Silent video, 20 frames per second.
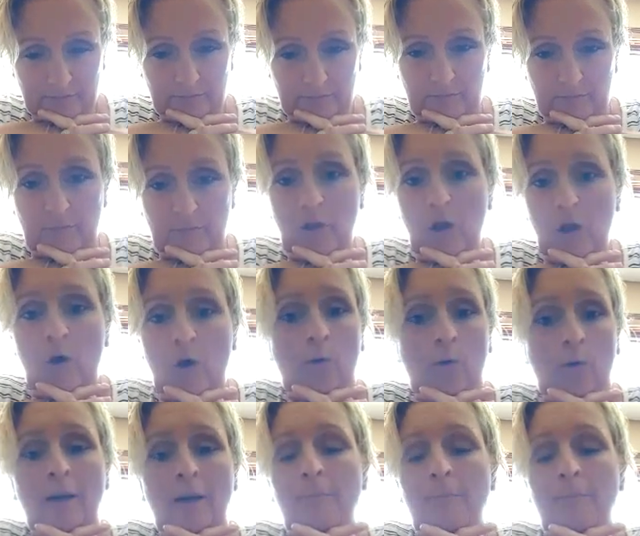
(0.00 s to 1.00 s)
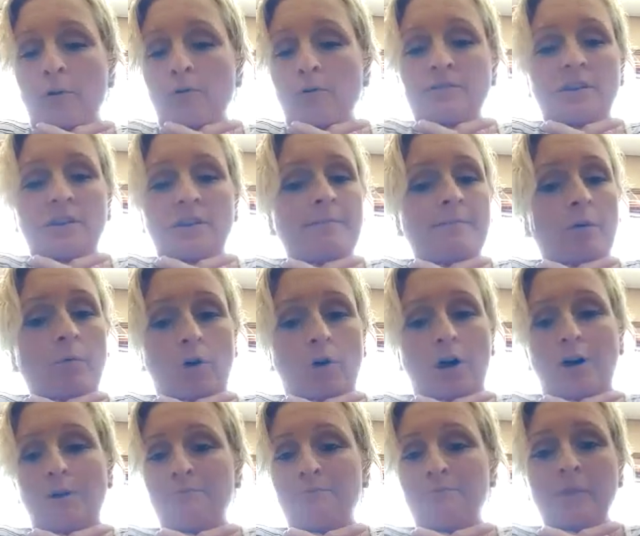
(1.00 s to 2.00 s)
No, I posted on my
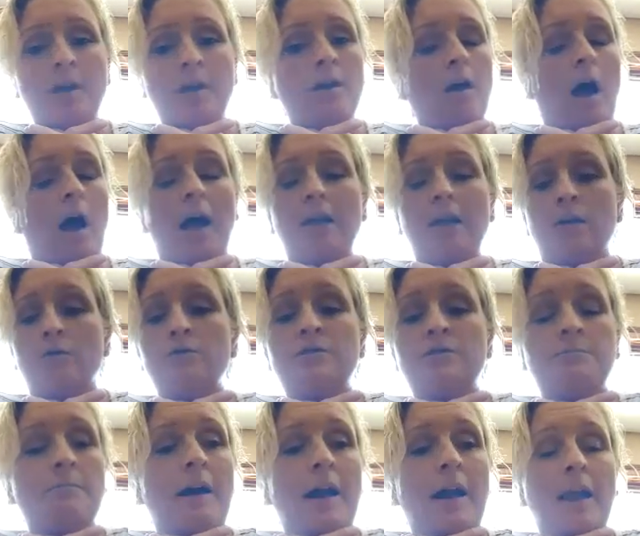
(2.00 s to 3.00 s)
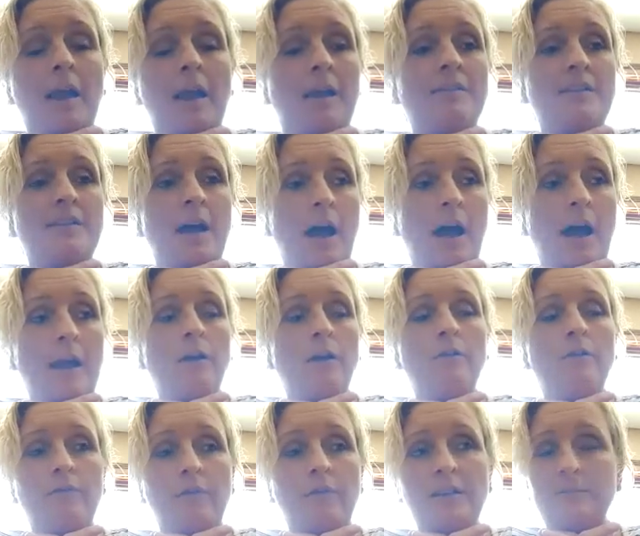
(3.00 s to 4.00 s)
wall. I used my entire
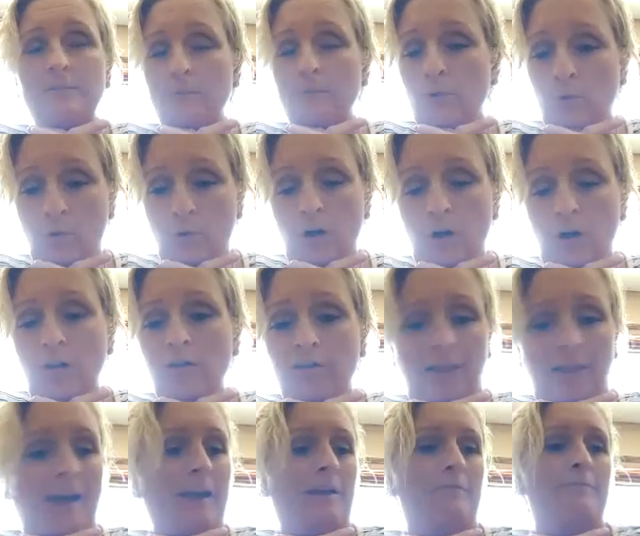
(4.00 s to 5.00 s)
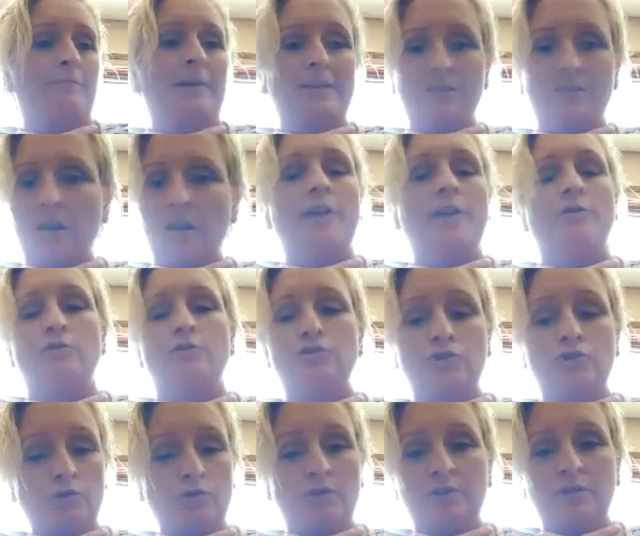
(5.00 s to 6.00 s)
Facebook wall like McDonald's
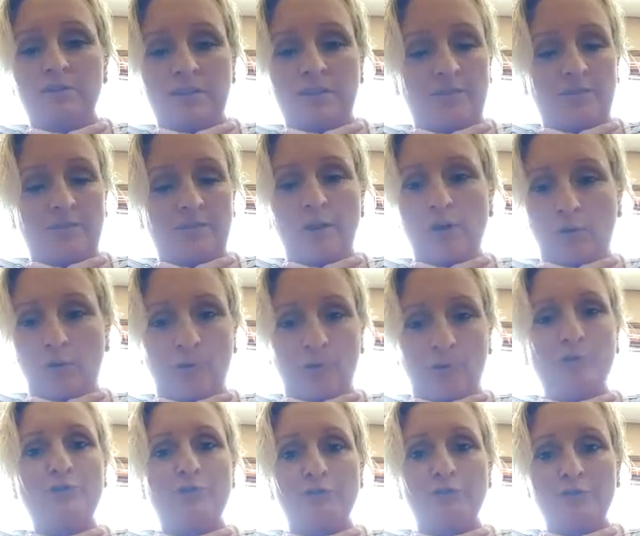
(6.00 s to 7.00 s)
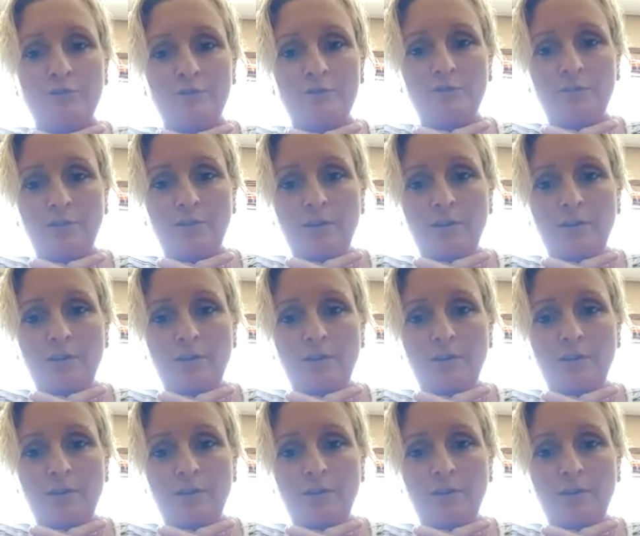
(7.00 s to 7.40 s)
uses TV commercials.